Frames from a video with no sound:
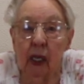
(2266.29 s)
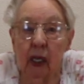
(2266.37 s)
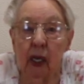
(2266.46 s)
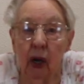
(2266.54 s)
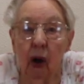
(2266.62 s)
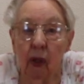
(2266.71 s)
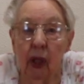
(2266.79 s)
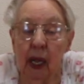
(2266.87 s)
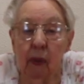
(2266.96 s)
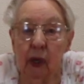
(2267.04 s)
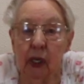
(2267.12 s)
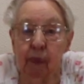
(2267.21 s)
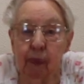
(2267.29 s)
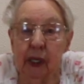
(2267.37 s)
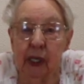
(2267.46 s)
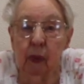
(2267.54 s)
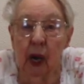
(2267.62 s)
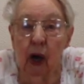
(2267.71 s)
You know, it was
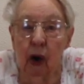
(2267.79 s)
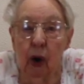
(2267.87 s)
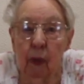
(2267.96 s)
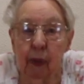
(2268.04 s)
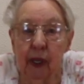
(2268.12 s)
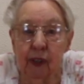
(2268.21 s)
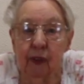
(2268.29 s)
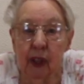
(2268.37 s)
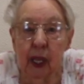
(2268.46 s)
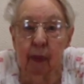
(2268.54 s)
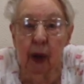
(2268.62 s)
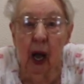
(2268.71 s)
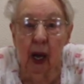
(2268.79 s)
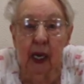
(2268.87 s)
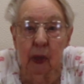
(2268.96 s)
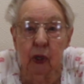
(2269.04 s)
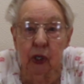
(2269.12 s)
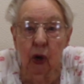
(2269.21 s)
pretty well hopeless for the barn.
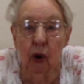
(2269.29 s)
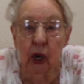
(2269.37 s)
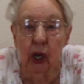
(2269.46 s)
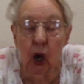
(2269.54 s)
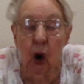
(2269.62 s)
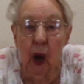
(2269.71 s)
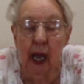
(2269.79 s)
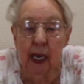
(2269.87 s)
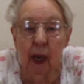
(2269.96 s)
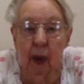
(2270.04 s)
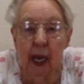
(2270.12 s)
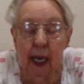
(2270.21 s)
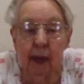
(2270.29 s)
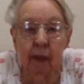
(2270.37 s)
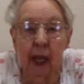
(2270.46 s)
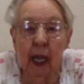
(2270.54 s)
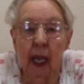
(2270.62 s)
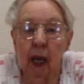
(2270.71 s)
It was going to go anyway.
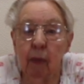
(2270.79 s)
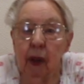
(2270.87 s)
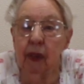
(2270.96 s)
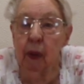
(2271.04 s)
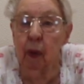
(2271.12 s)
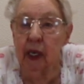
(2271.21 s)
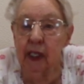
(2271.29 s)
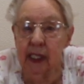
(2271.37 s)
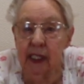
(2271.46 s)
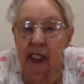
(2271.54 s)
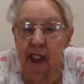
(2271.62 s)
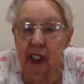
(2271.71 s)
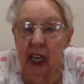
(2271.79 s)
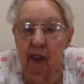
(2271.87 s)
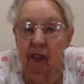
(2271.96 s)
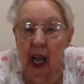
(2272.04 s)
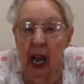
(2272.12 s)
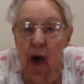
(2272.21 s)
But they wanted to
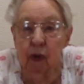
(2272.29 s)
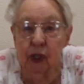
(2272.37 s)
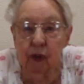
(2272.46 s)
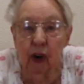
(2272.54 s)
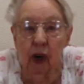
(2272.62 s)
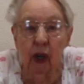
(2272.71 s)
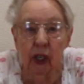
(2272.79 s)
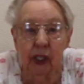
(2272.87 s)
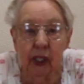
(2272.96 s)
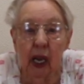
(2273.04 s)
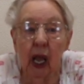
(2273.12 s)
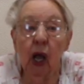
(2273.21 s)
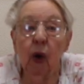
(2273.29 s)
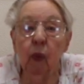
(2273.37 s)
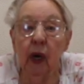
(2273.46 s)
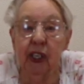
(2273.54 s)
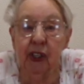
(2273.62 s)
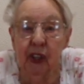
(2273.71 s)
save the house for us,
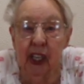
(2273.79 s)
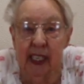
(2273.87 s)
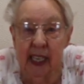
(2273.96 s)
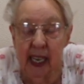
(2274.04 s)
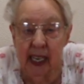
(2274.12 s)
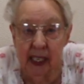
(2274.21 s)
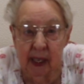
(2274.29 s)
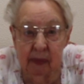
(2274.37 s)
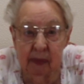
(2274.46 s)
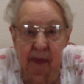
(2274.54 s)
which they did.